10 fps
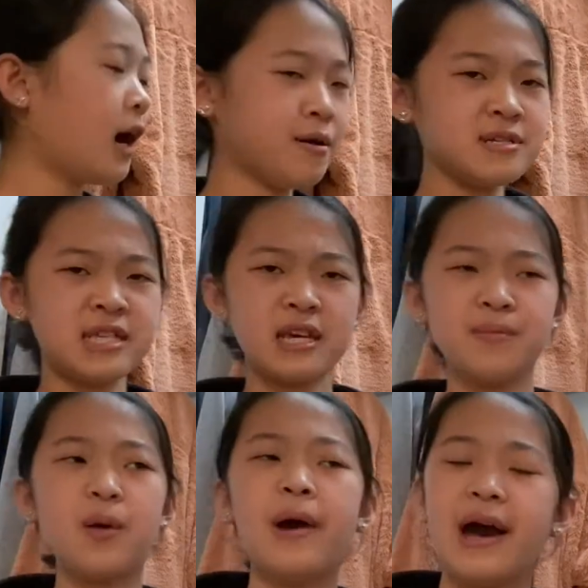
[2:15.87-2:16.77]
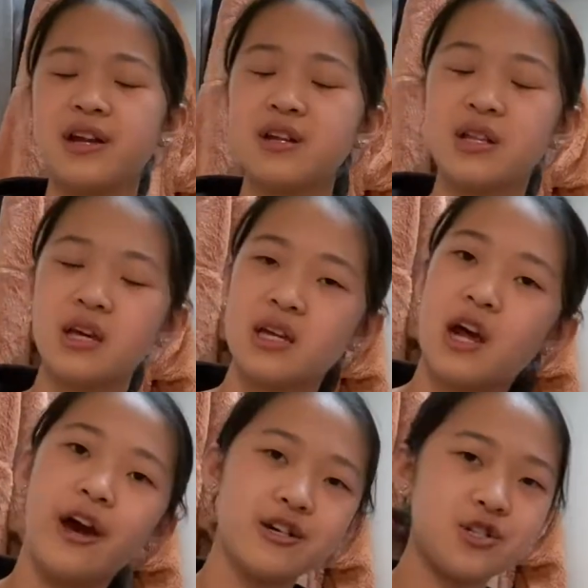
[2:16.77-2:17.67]
I was thinking about packing like an
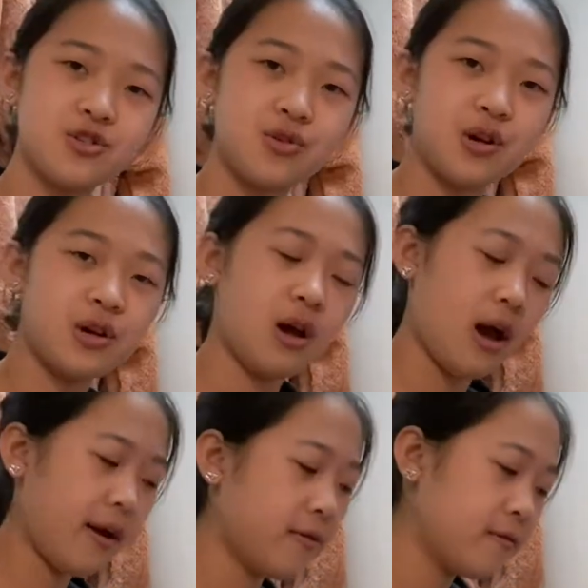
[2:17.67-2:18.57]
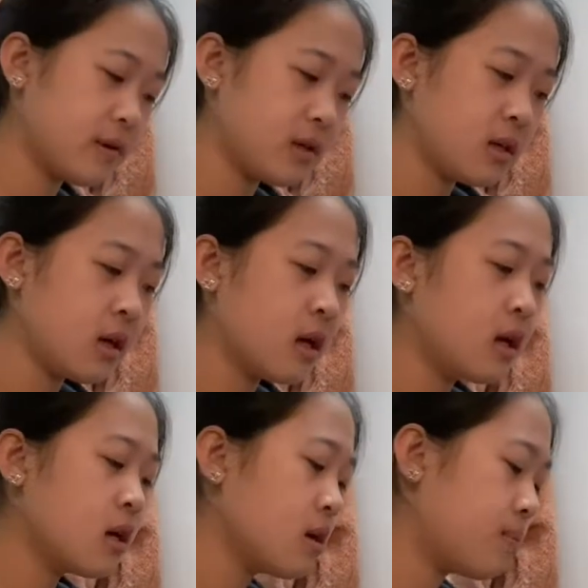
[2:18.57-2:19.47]
extra outfit
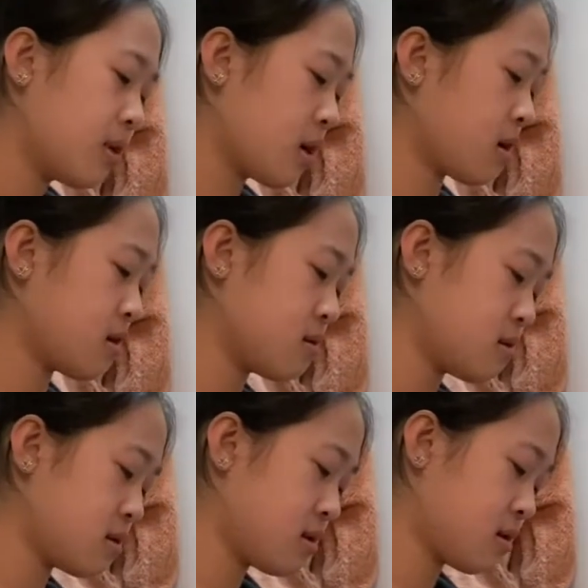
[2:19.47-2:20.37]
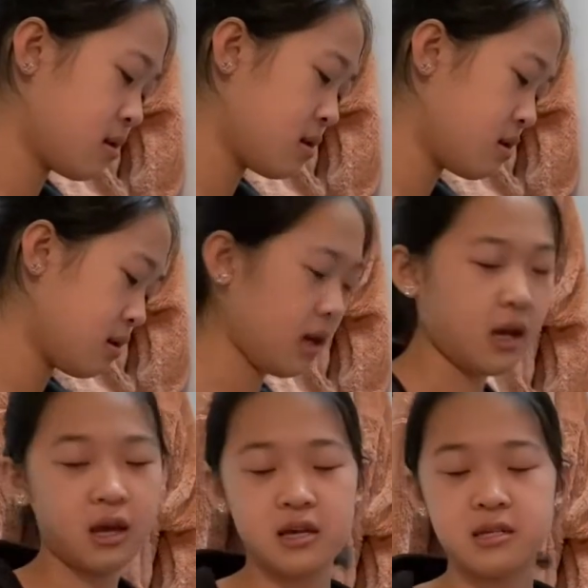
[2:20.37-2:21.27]
because like
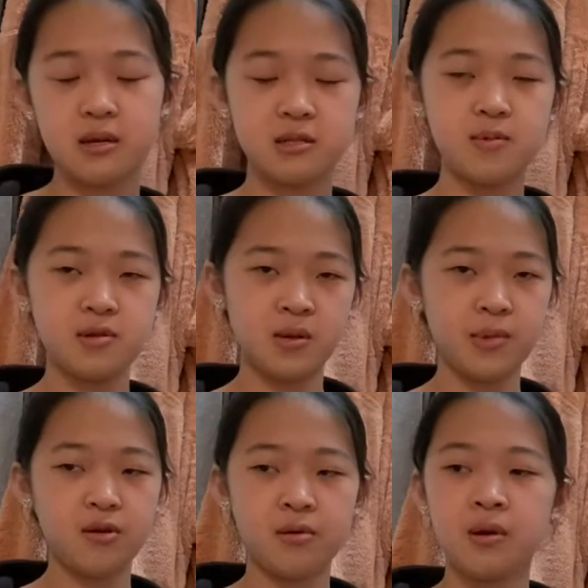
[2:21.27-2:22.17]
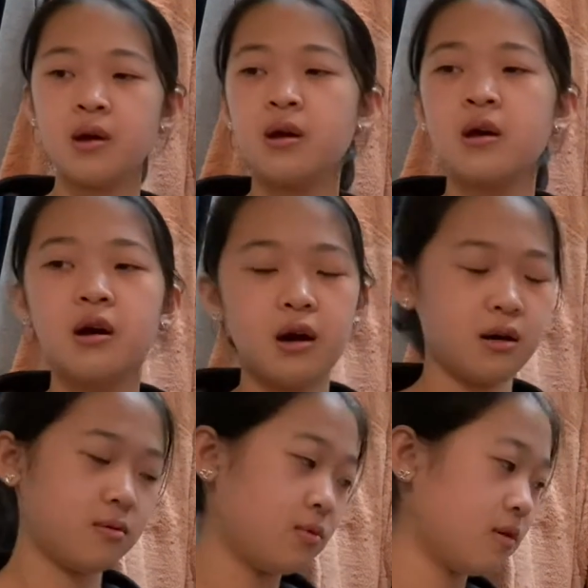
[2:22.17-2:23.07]
in case I spill something
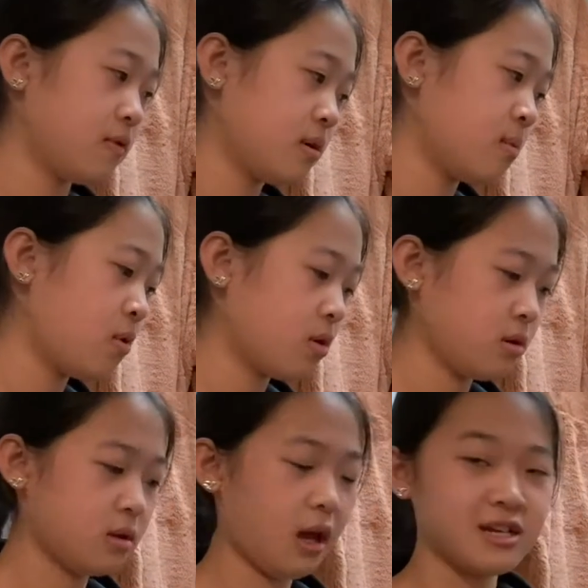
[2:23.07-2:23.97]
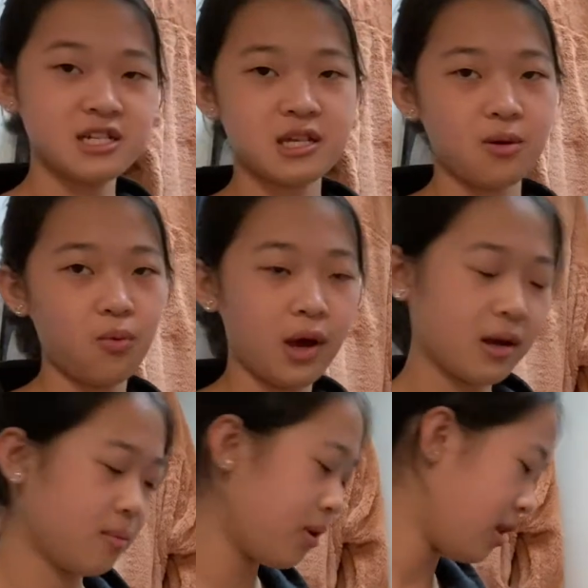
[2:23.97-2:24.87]
on one of them or I just get wet
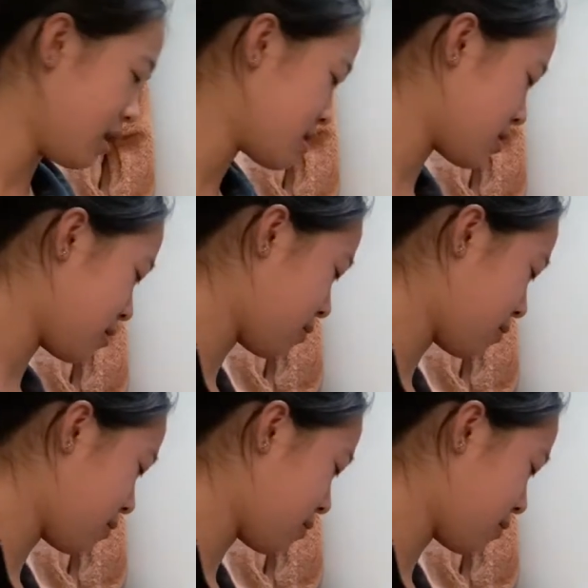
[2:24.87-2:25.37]
completely, so